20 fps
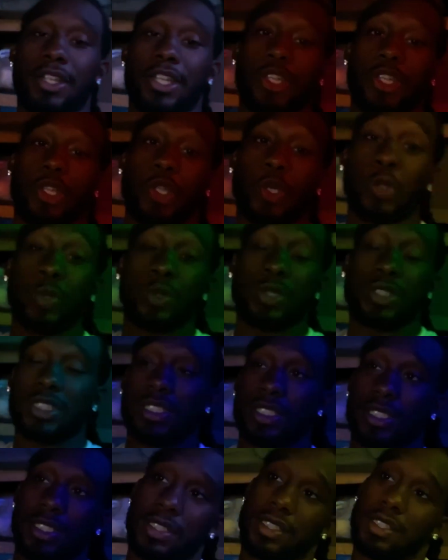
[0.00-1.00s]
Deuce,
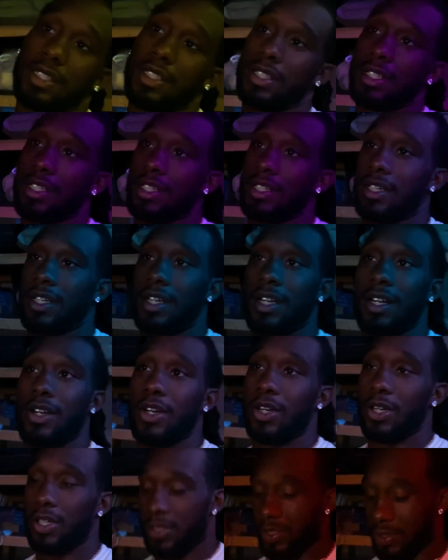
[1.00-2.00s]

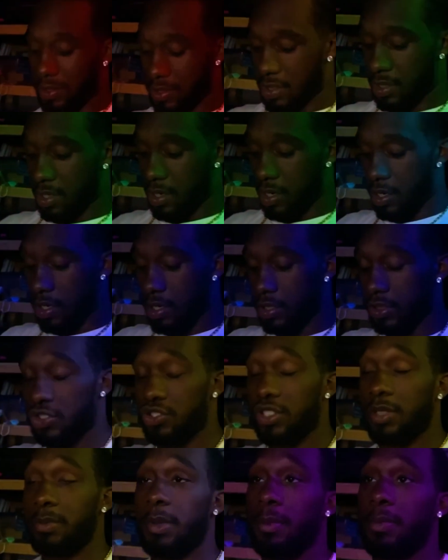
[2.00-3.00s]
on all
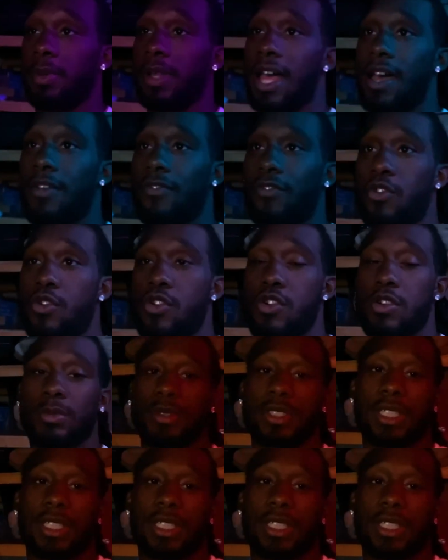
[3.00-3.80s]
streaming platforms.